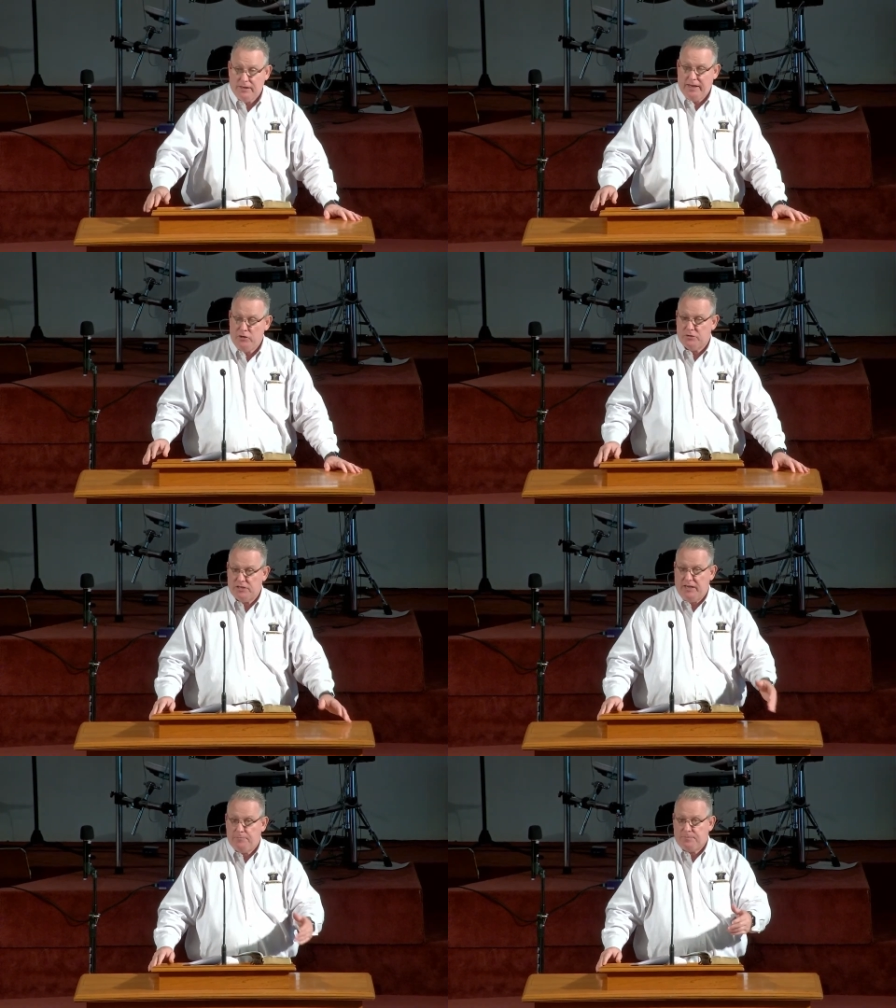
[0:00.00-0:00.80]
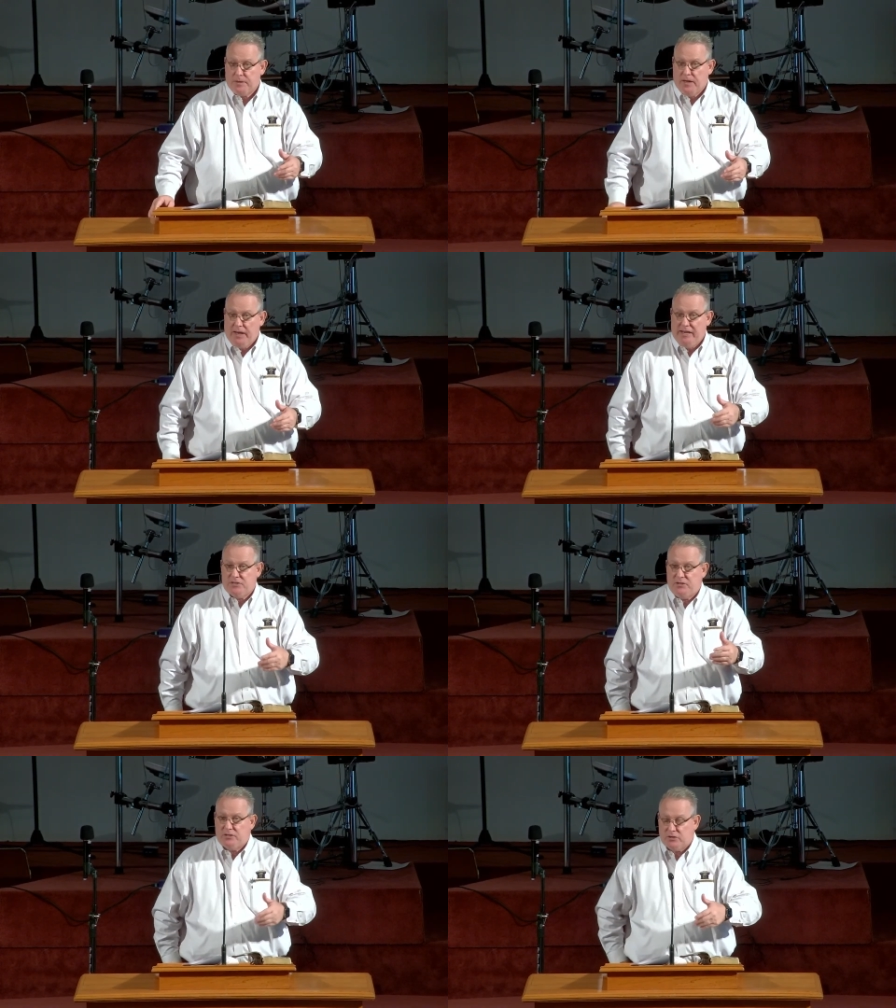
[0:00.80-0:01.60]
And you see, he's
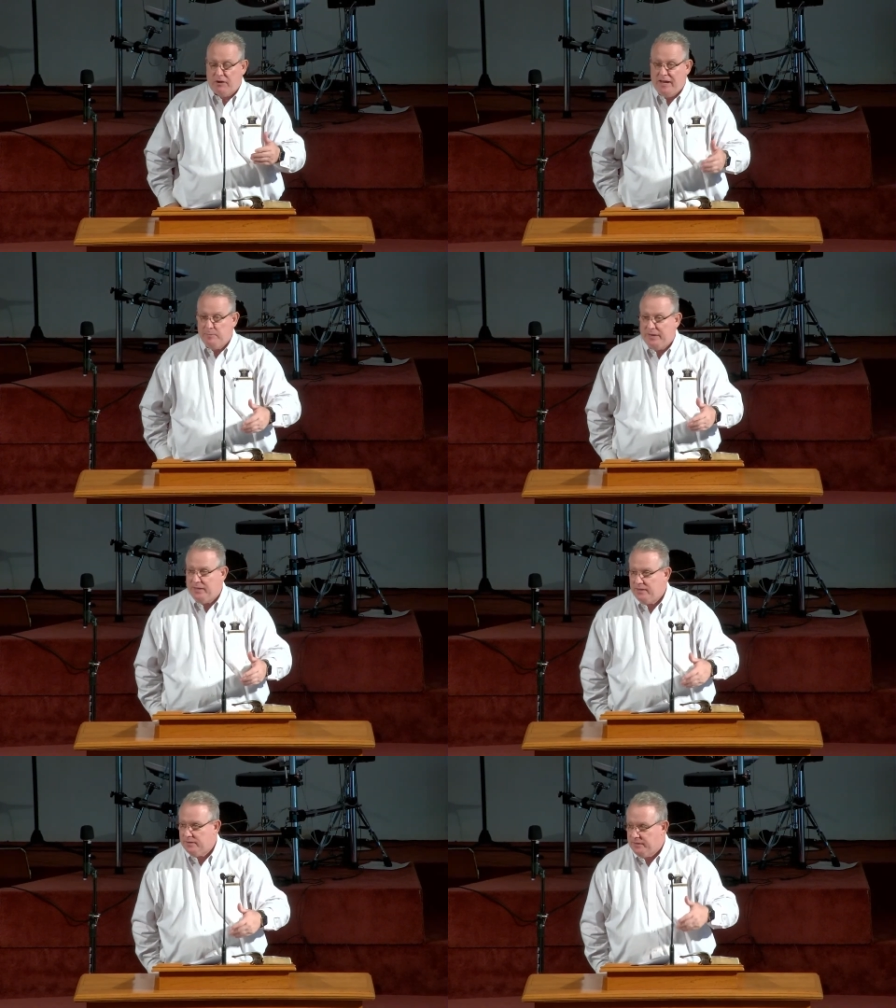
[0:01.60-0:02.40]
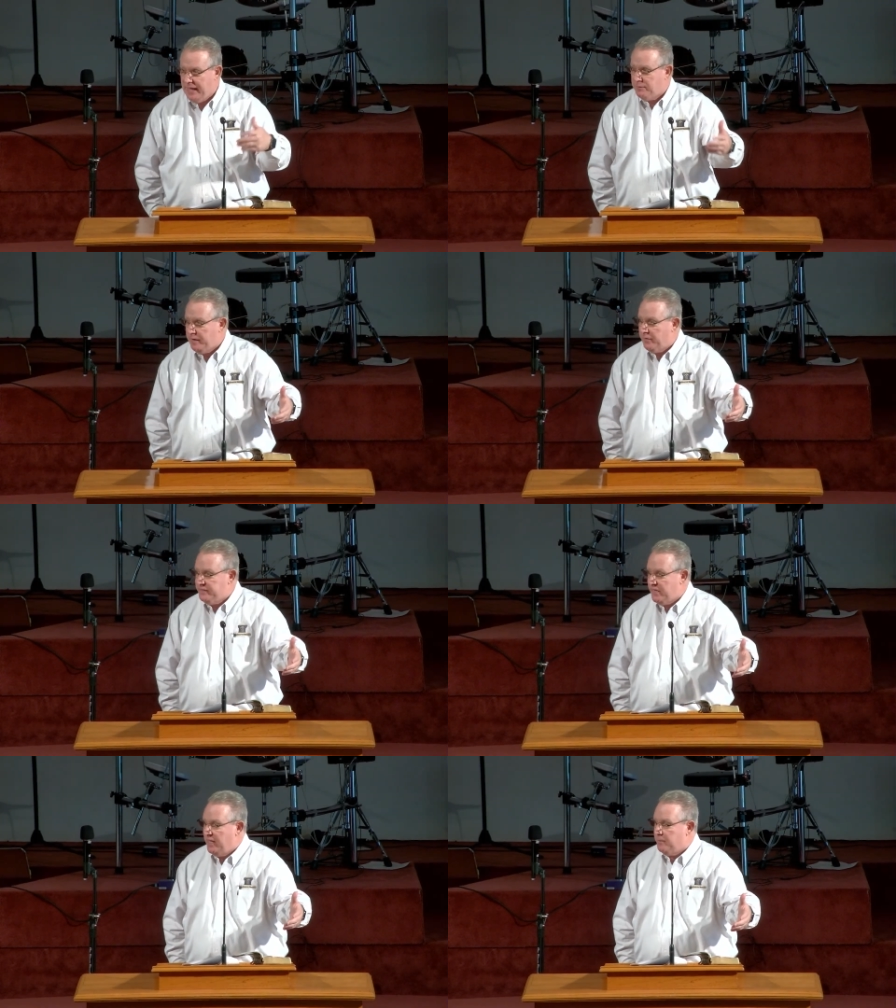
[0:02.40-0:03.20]
describing that very
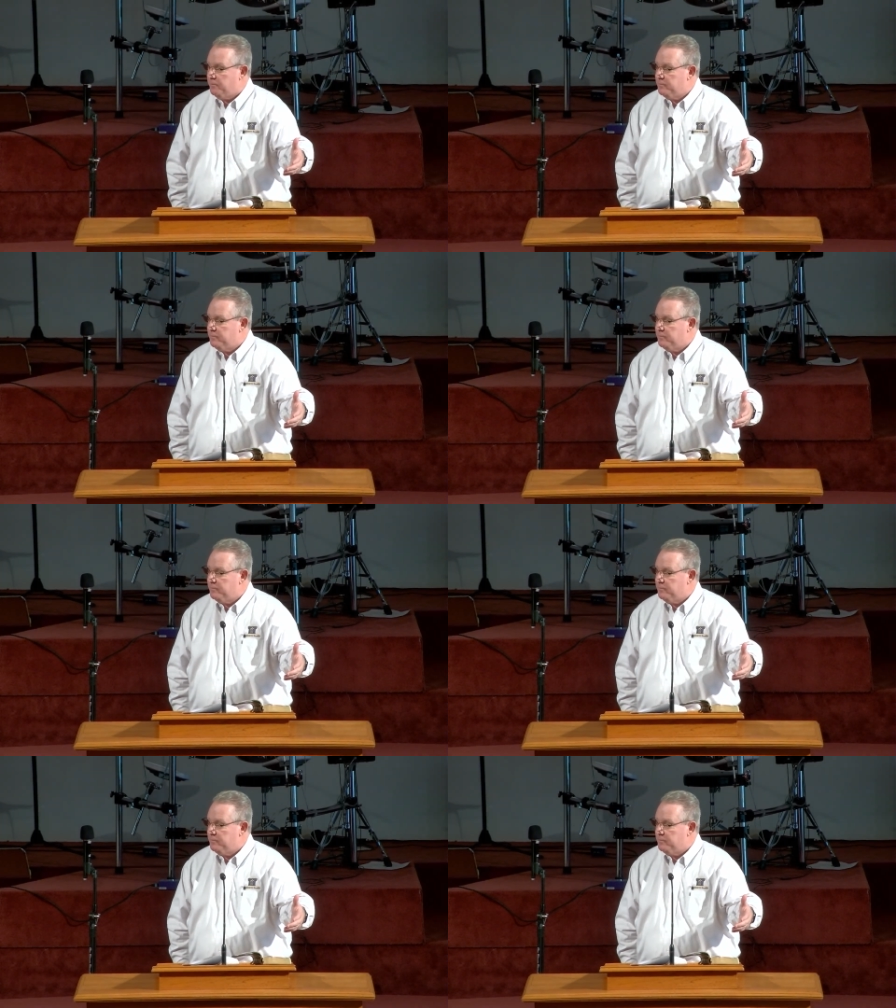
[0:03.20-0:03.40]
time,